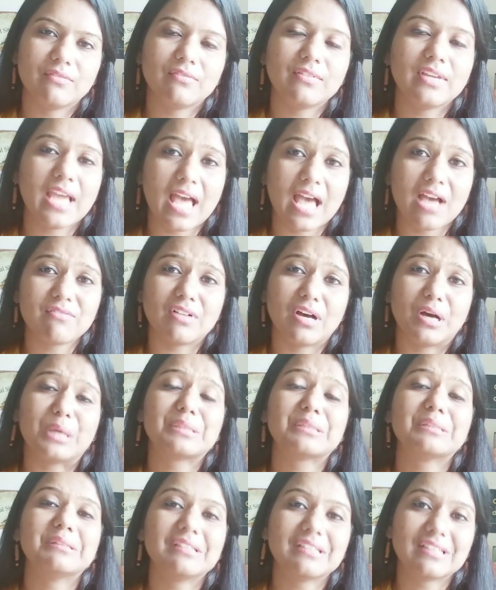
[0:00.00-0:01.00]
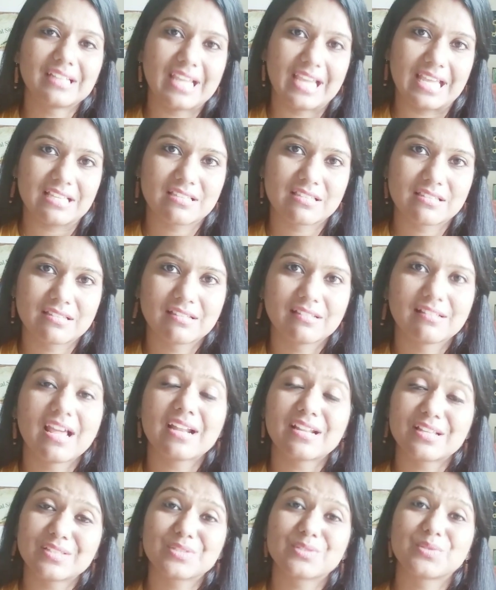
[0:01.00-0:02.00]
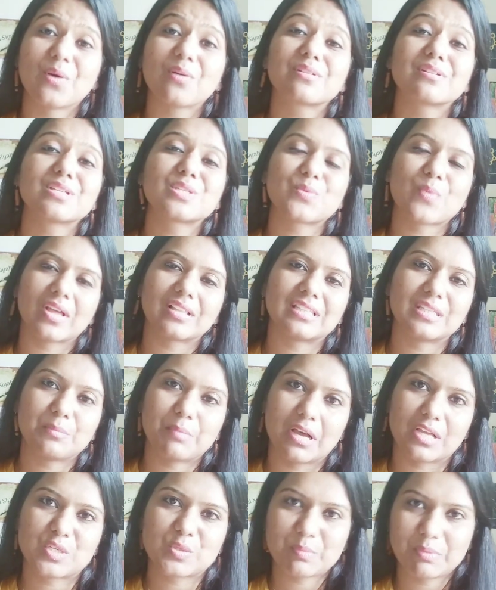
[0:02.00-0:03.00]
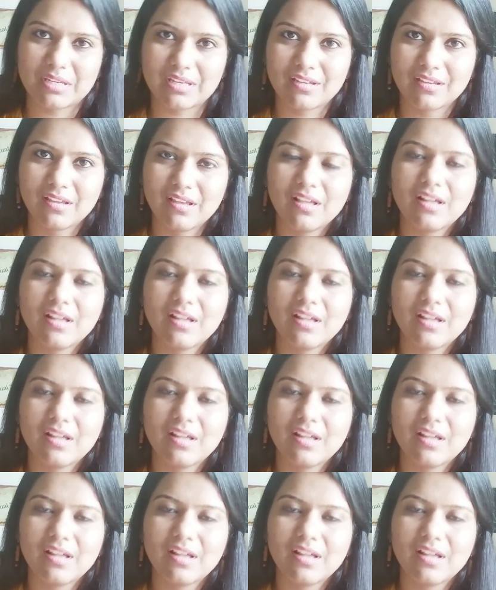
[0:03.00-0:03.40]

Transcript: we have our third guest, that is Dr. Swati Bajpai.